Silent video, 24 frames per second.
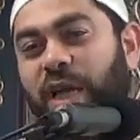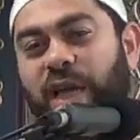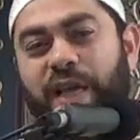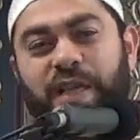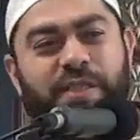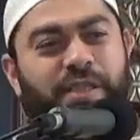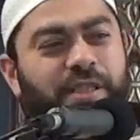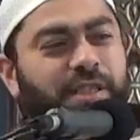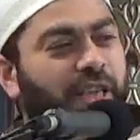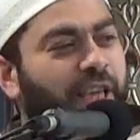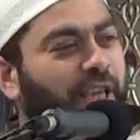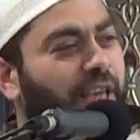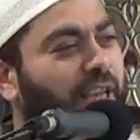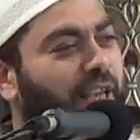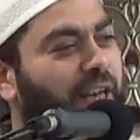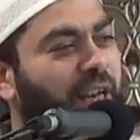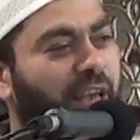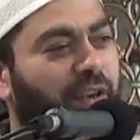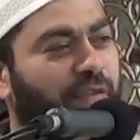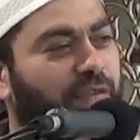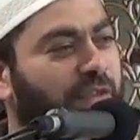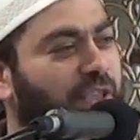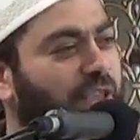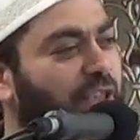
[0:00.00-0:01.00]
I've
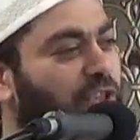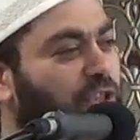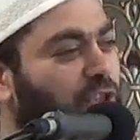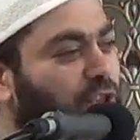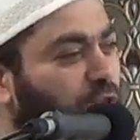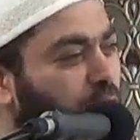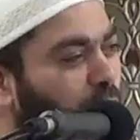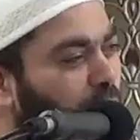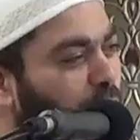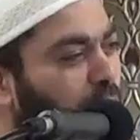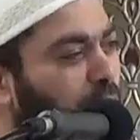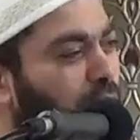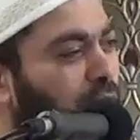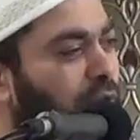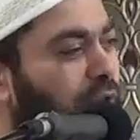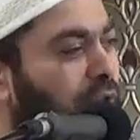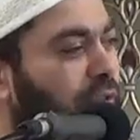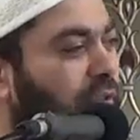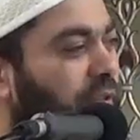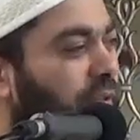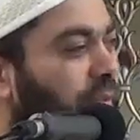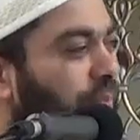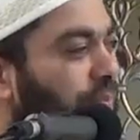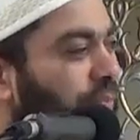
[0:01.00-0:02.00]
seen
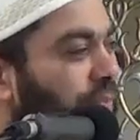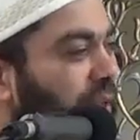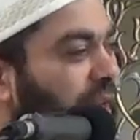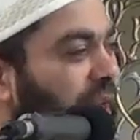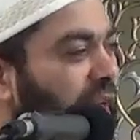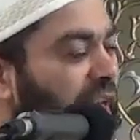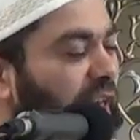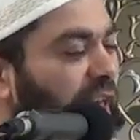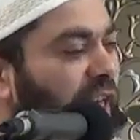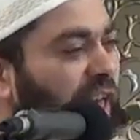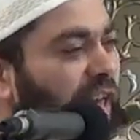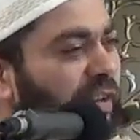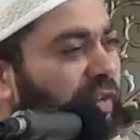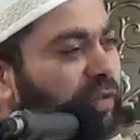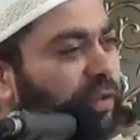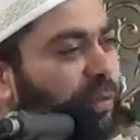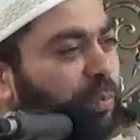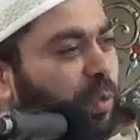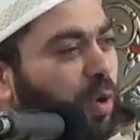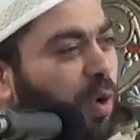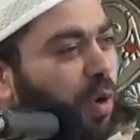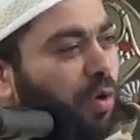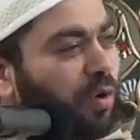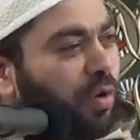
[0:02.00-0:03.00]
schools and health
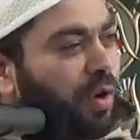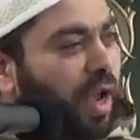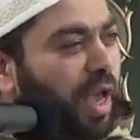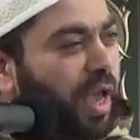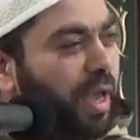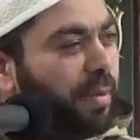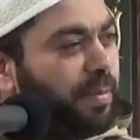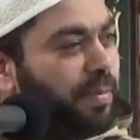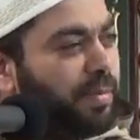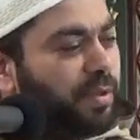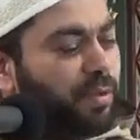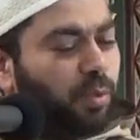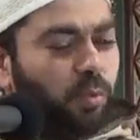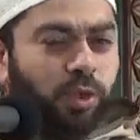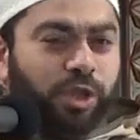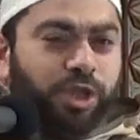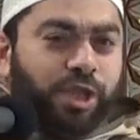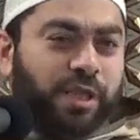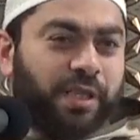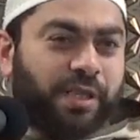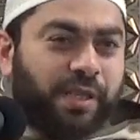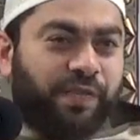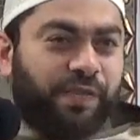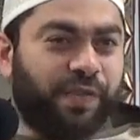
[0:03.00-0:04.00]
programs, which
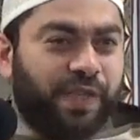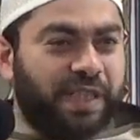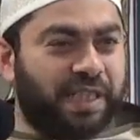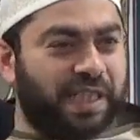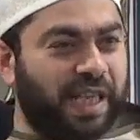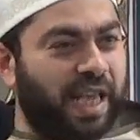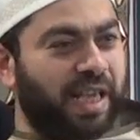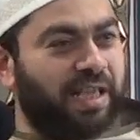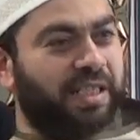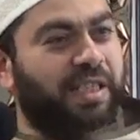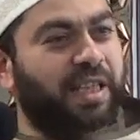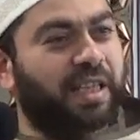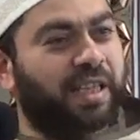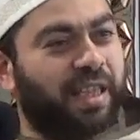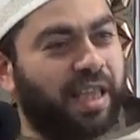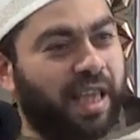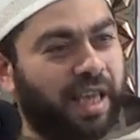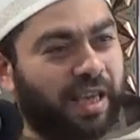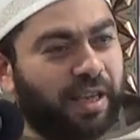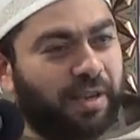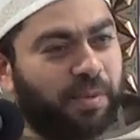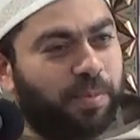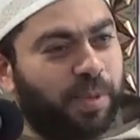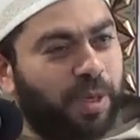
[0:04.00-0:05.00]
is a fantastic
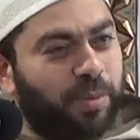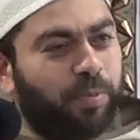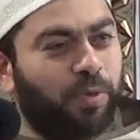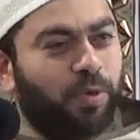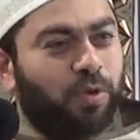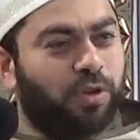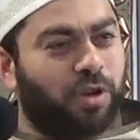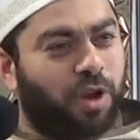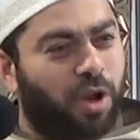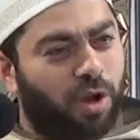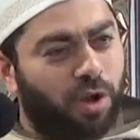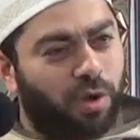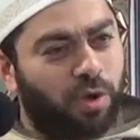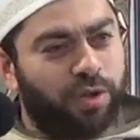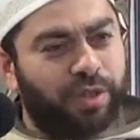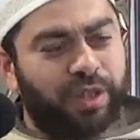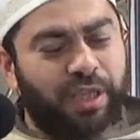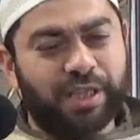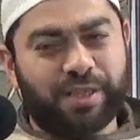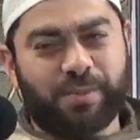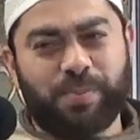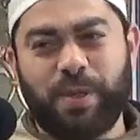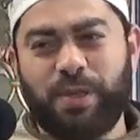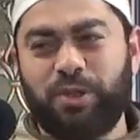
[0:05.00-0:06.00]
thing. People go,
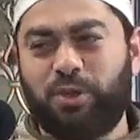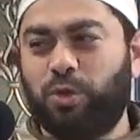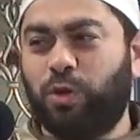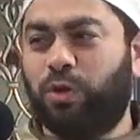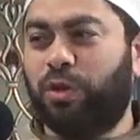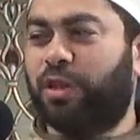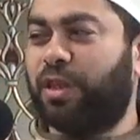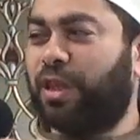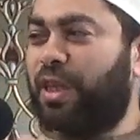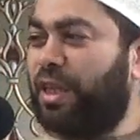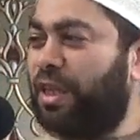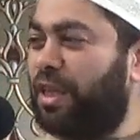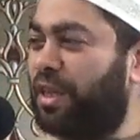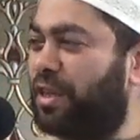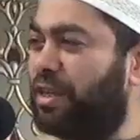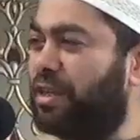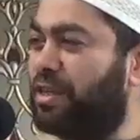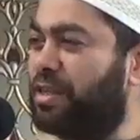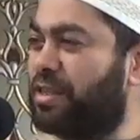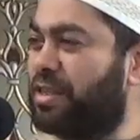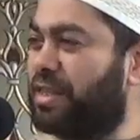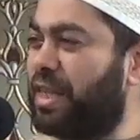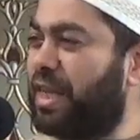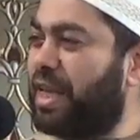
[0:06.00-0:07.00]
they spend 2-3
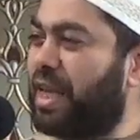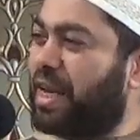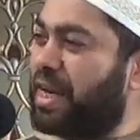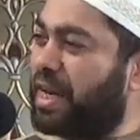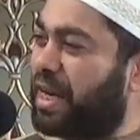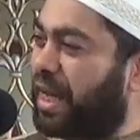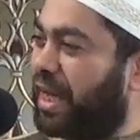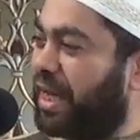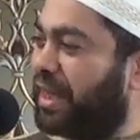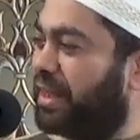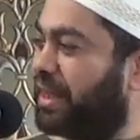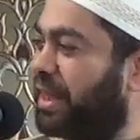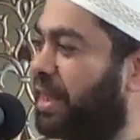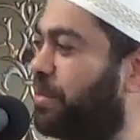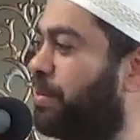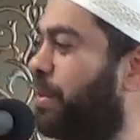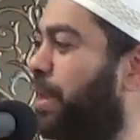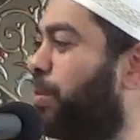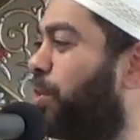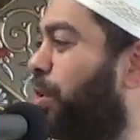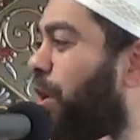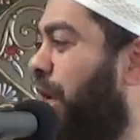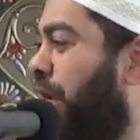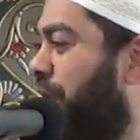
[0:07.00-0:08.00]
years, day and night, they
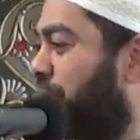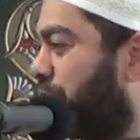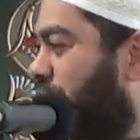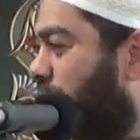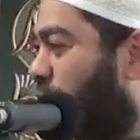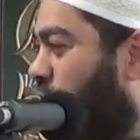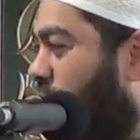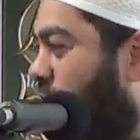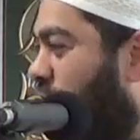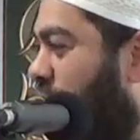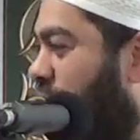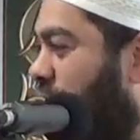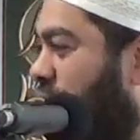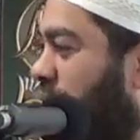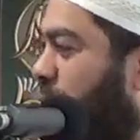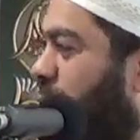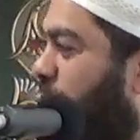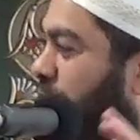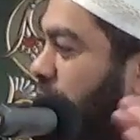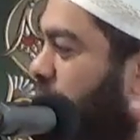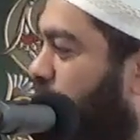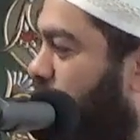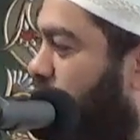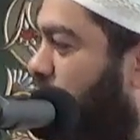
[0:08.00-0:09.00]
memorize the Quran, they
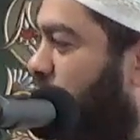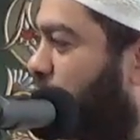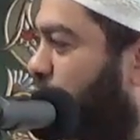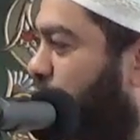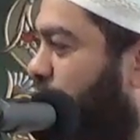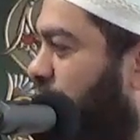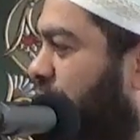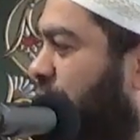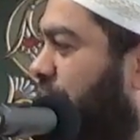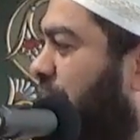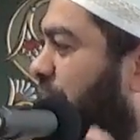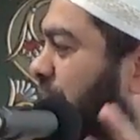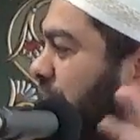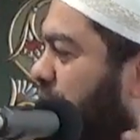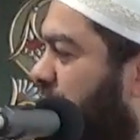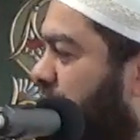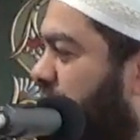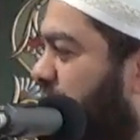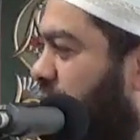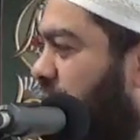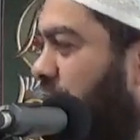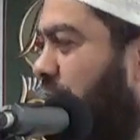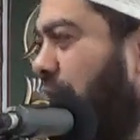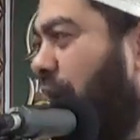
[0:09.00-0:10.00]
become hafiz, they lead
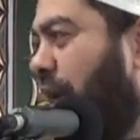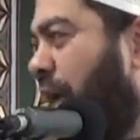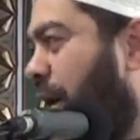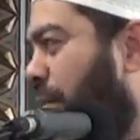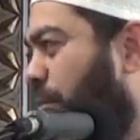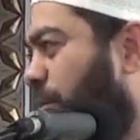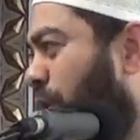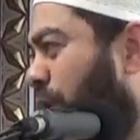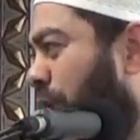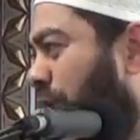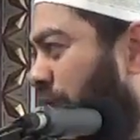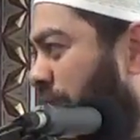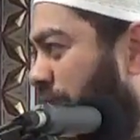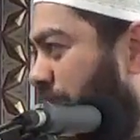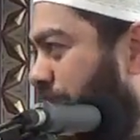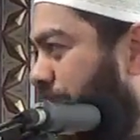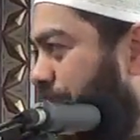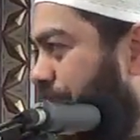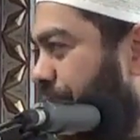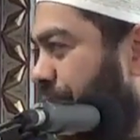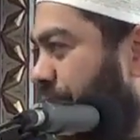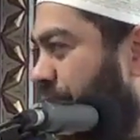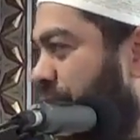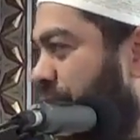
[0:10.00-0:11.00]
salah, alhamdulillah.